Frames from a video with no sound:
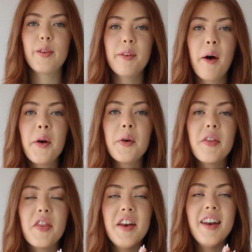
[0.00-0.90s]
So
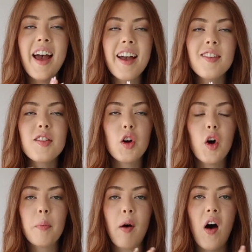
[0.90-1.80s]
the next
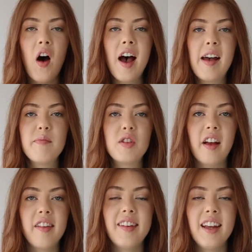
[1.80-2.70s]
top I am
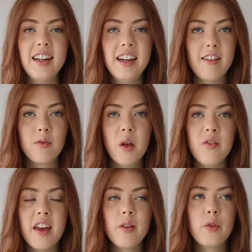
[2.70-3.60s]
just in love
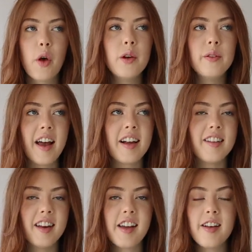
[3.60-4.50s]
with. It is so
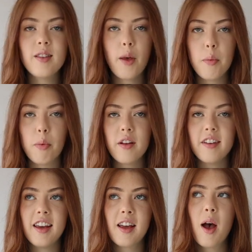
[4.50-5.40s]
dainty, it's so
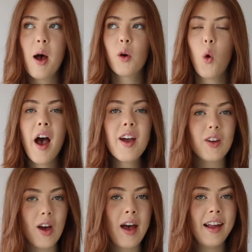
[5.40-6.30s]
pretty,
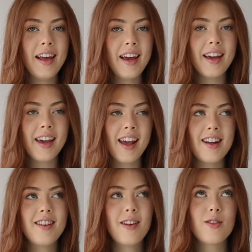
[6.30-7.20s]
quite girly in
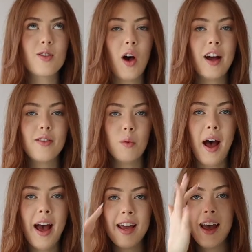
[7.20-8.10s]
a different kind of
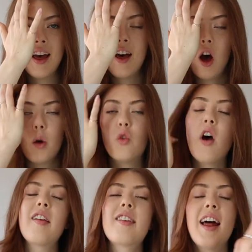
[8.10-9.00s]
way.
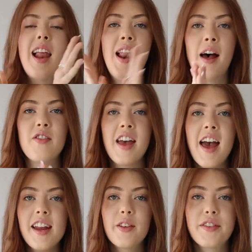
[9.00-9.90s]
Just love it.
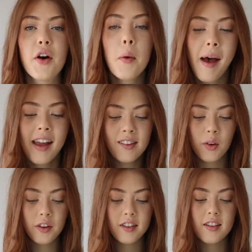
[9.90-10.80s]
And it's from
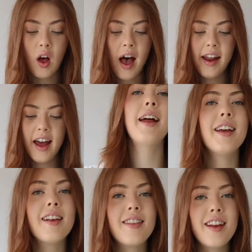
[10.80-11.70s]
ASOS Design and
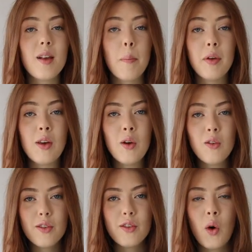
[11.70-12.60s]
it is this
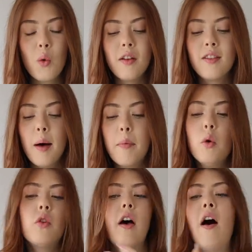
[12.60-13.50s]
beautiful
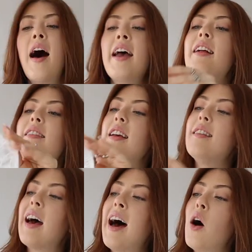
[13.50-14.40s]
double tie
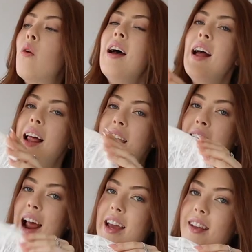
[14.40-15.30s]
detail
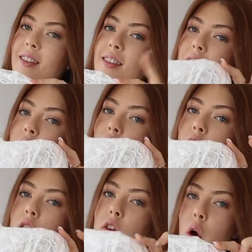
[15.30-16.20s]
lace
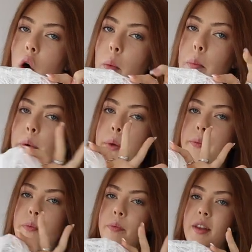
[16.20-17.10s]
top.
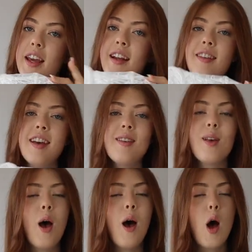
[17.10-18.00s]
It
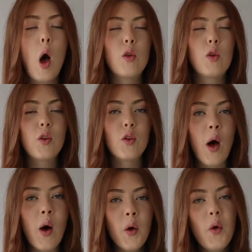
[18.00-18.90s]
is
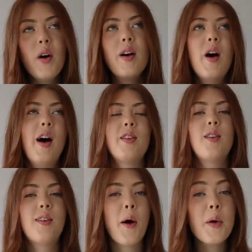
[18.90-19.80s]
so,
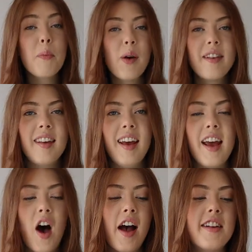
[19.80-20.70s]
so
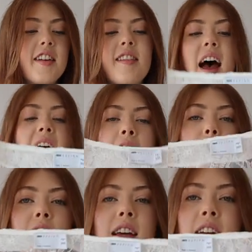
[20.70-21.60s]
pretty. I just
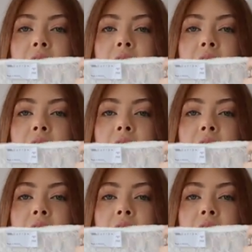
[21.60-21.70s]
absolutely